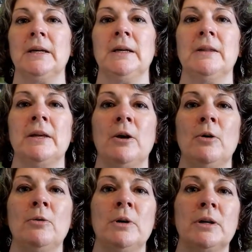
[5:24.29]
in the
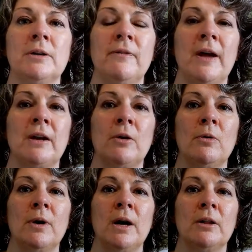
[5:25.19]
Ode to Van
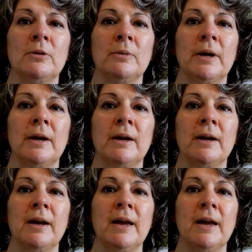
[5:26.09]
Gogh colorway.